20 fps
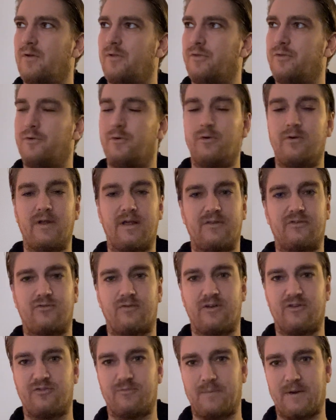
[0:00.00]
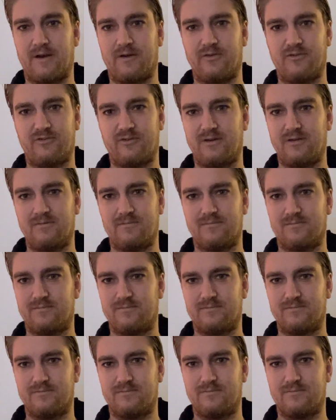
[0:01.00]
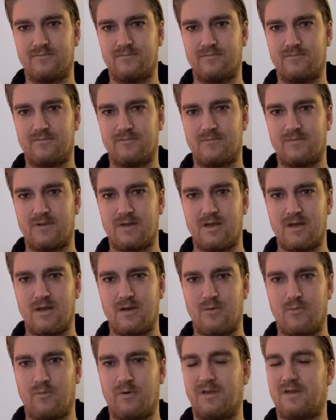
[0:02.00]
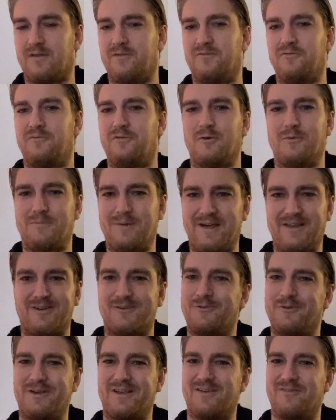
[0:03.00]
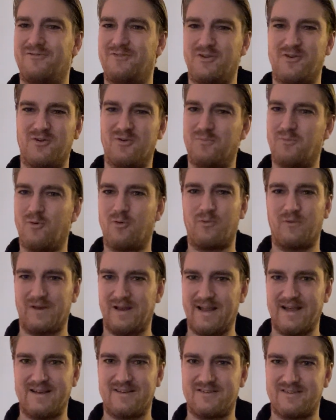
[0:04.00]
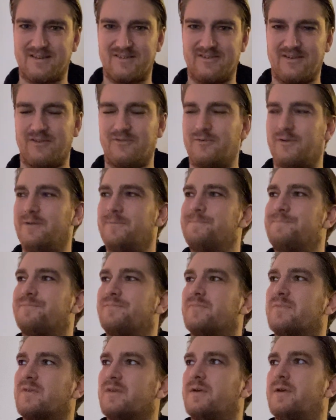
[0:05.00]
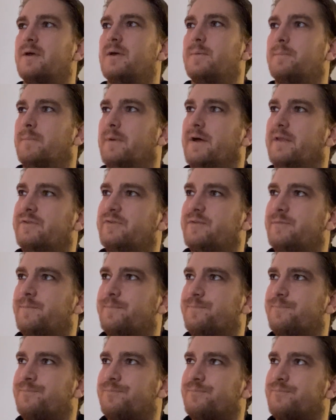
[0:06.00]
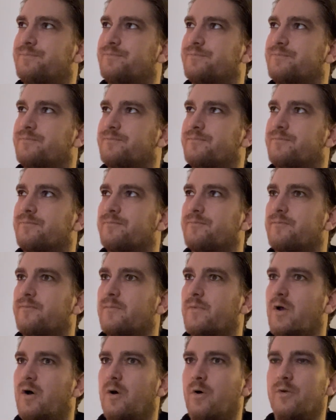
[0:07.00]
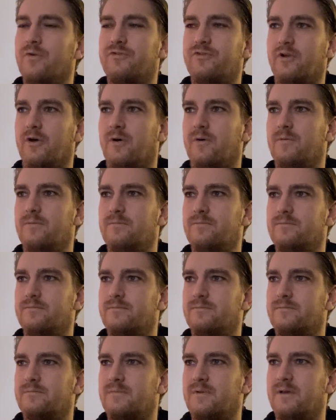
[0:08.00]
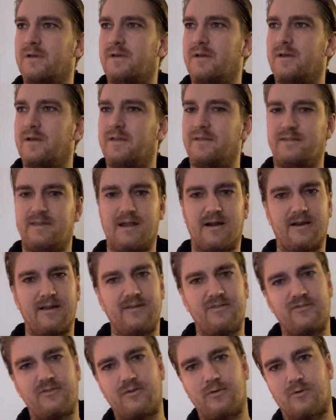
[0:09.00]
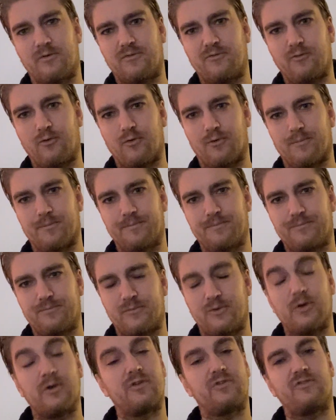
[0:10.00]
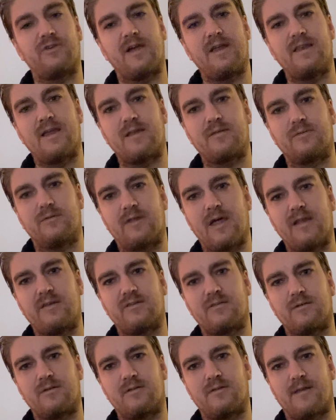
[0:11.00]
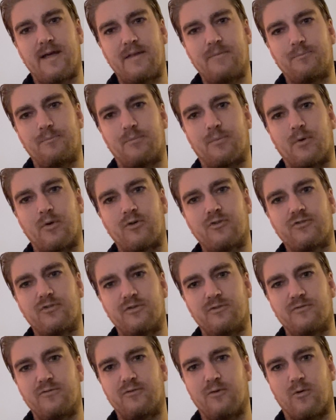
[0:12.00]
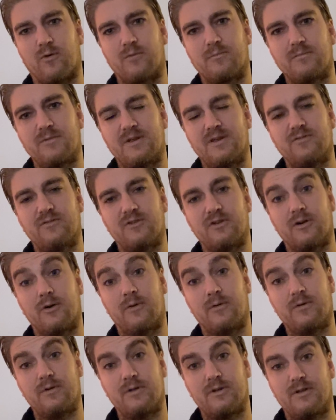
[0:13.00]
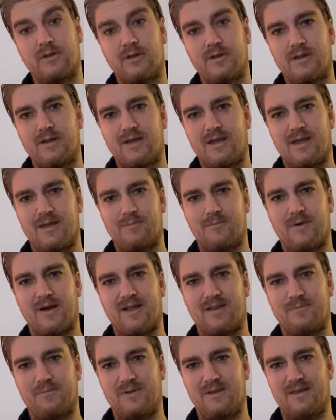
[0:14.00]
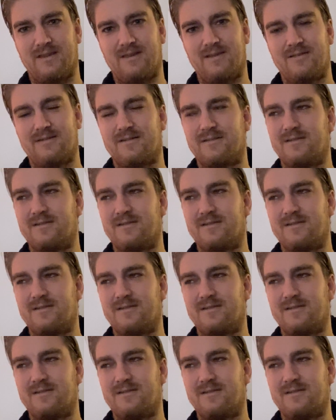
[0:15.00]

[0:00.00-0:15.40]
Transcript: through that transparency, we can feel better, we can feel more relaxed, etc. But also, there is still a form. You could say that person form, even though it might be